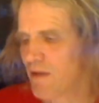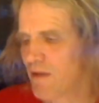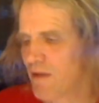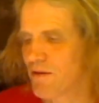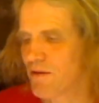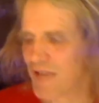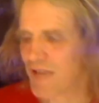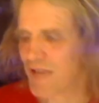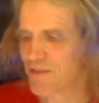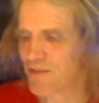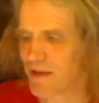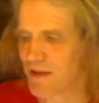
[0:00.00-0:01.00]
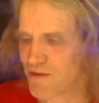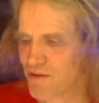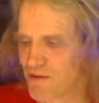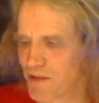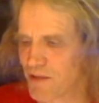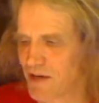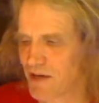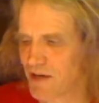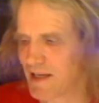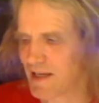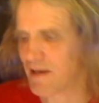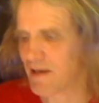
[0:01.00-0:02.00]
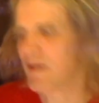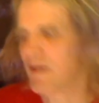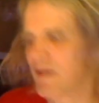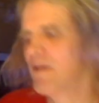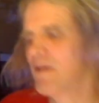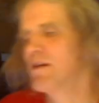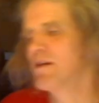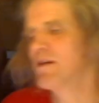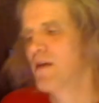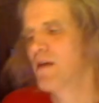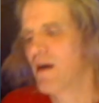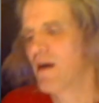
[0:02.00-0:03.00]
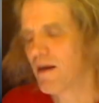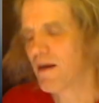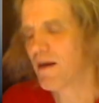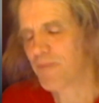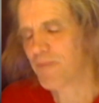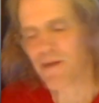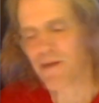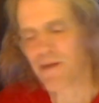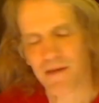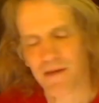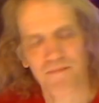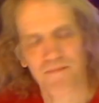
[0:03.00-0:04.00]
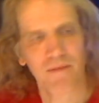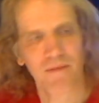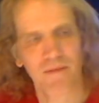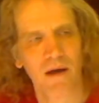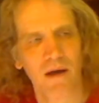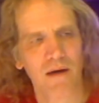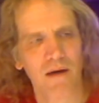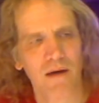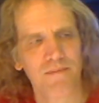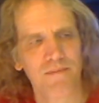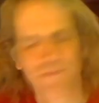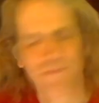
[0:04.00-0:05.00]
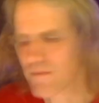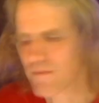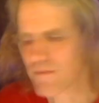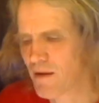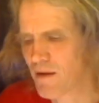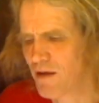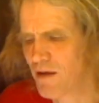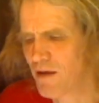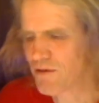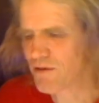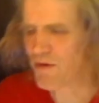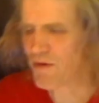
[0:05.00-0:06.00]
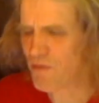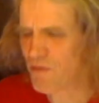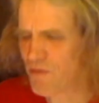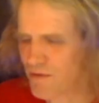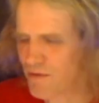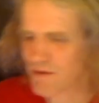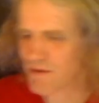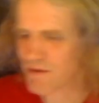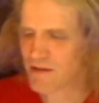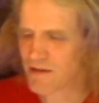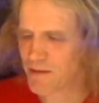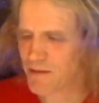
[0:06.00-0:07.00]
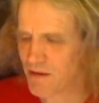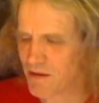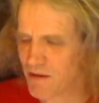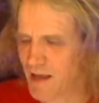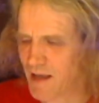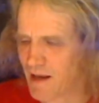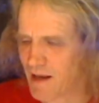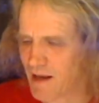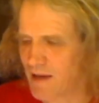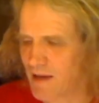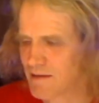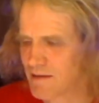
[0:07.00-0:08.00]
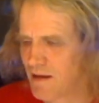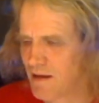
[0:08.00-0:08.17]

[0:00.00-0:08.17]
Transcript: so that's when they switch identity um, but anyway, um, so the whole universe can just be looked at as